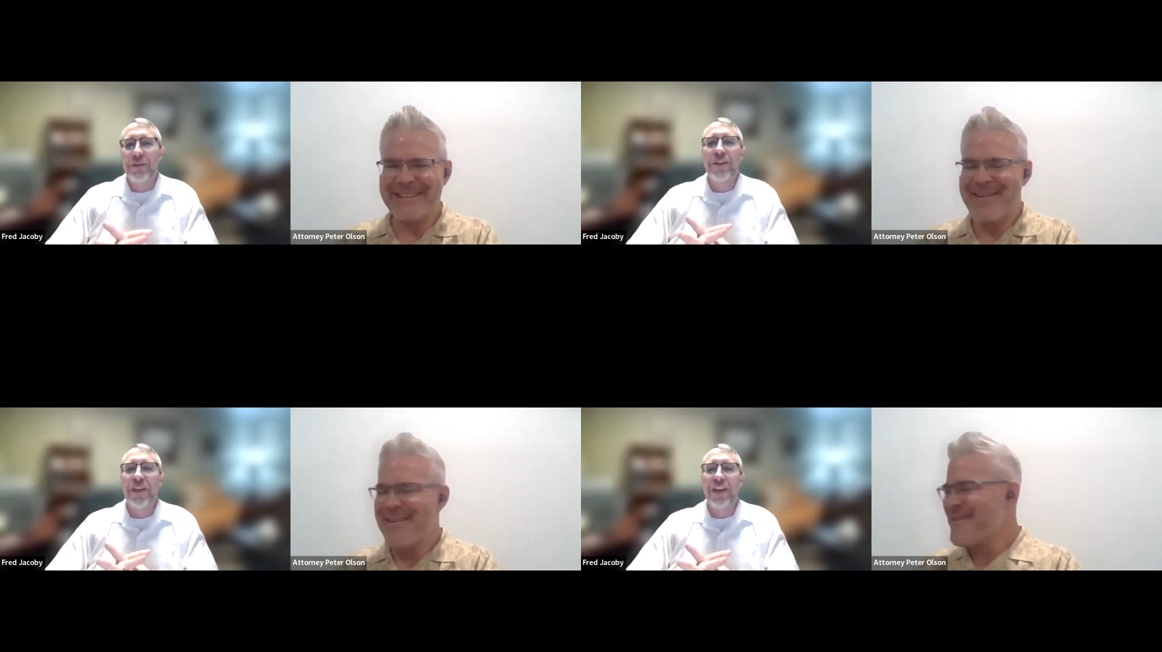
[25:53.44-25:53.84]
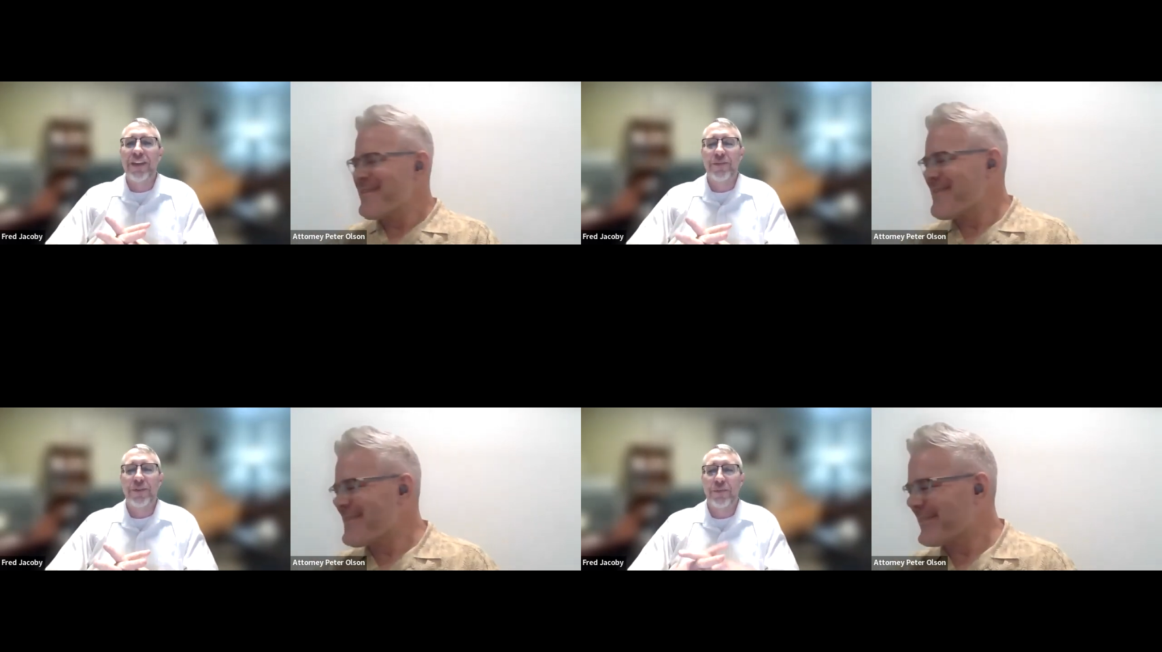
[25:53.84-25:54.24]

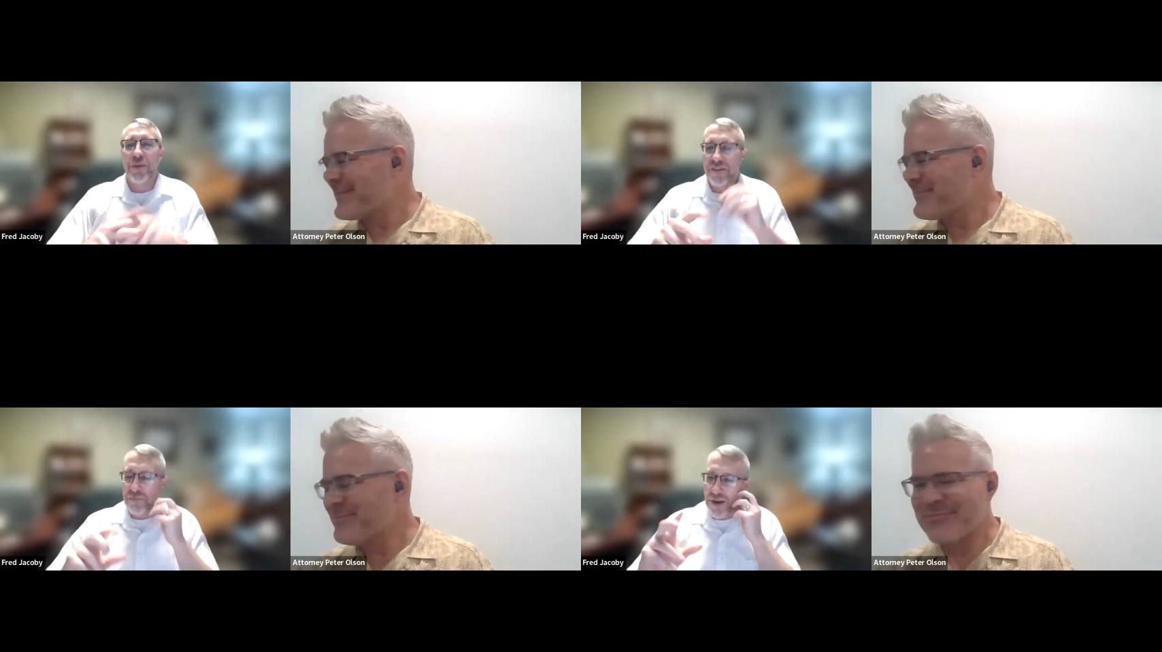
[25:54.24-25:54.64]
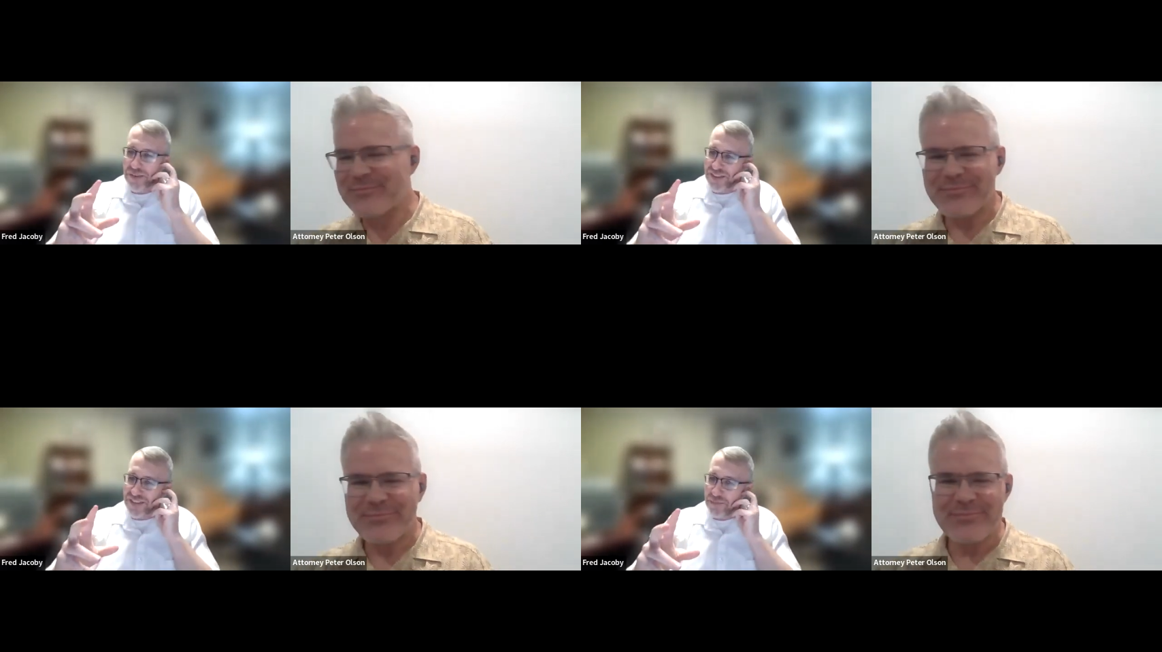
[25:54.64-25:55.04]
Speaker 1: communicating with the wife,
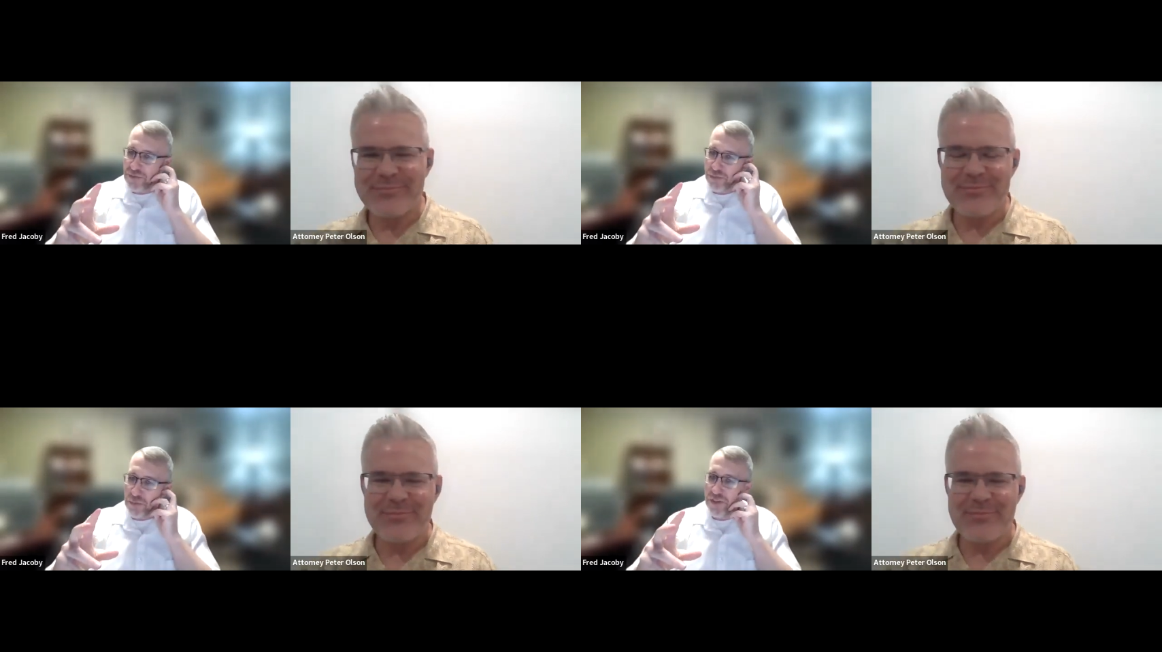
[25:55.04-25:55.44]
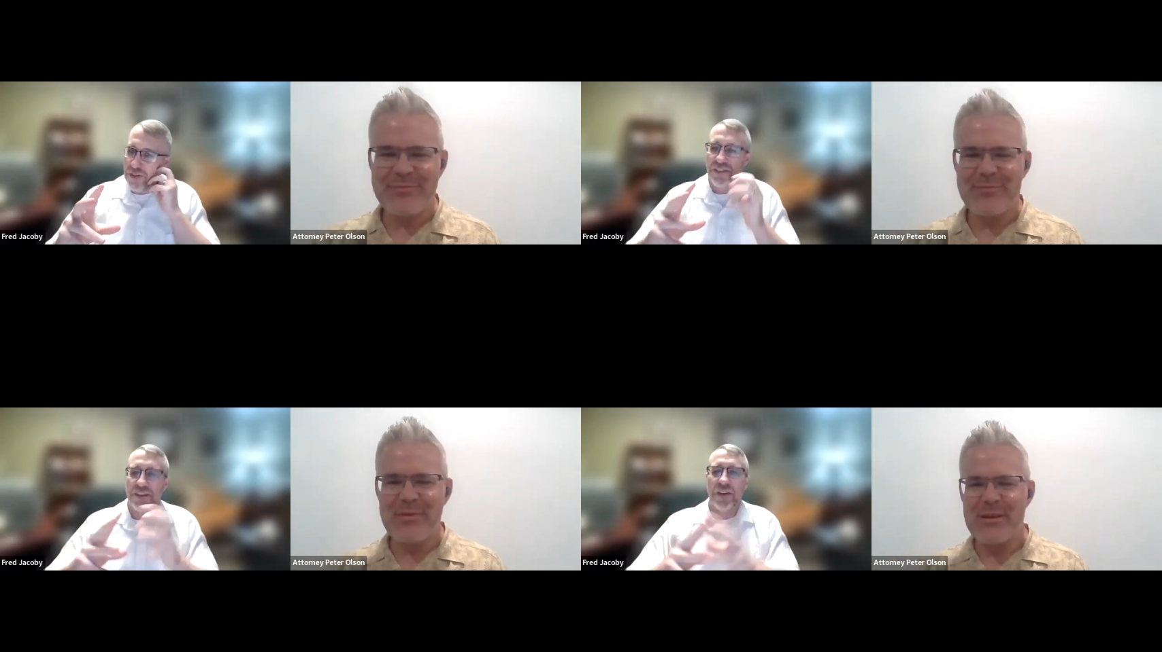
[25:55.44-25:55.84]
probably the top two
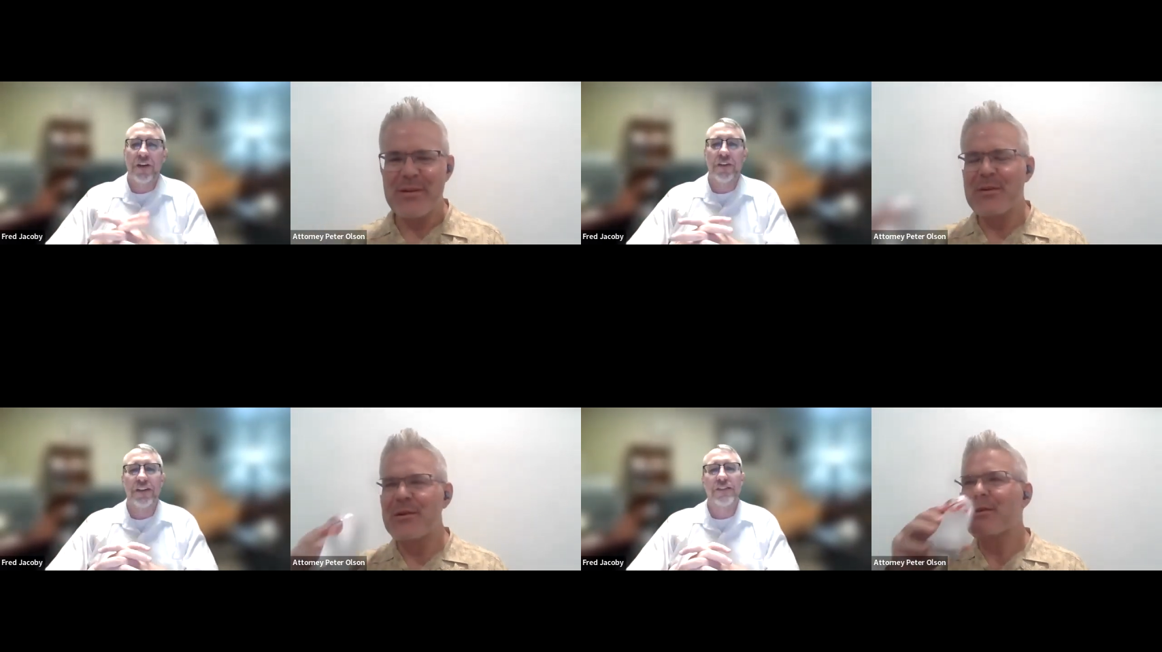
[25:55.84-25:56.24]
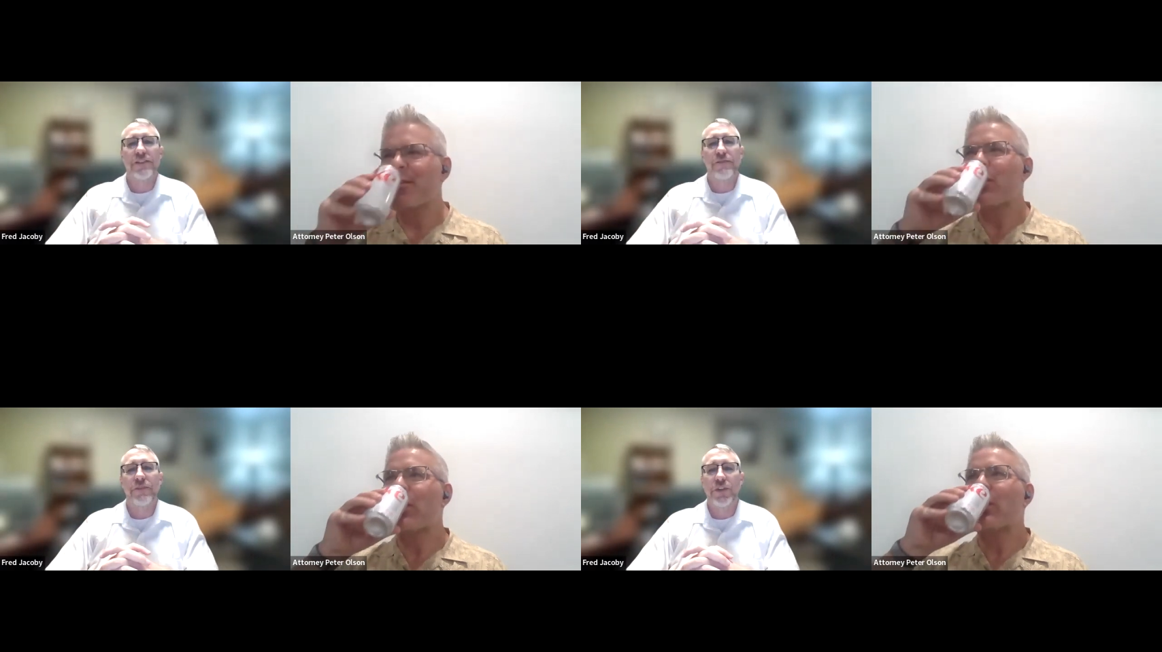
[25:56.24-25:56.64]
bullets are this